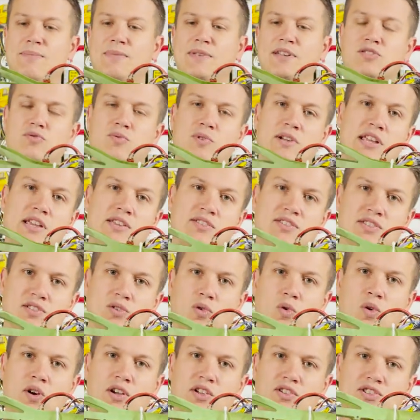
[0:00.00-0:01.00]
This one uses
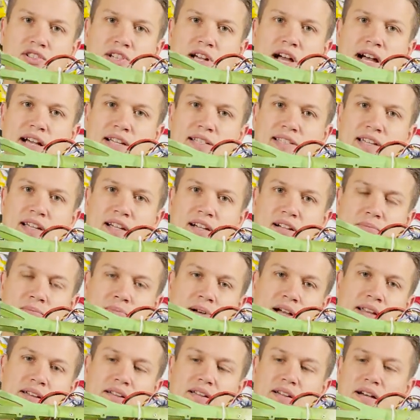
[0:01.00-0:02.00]
oil shocks here,
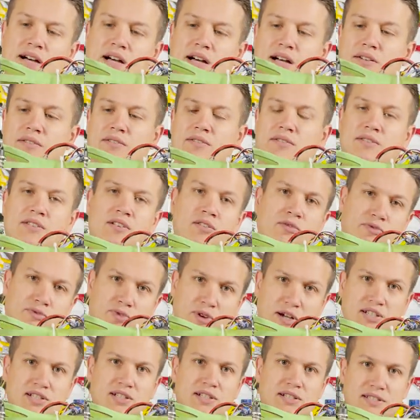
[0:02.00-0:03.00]
but you know,
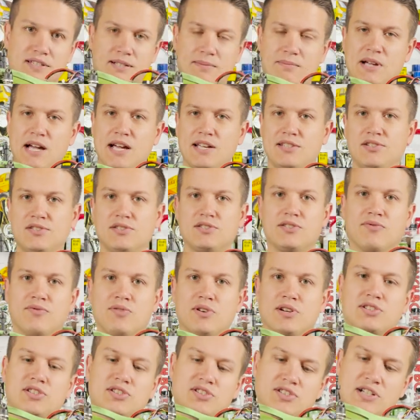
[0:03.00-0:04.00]
friction. Some guys used to
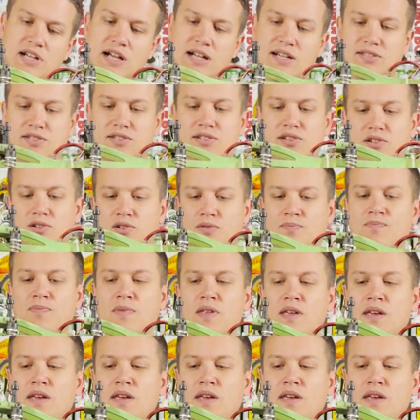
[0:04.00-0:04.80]
friction shocks too.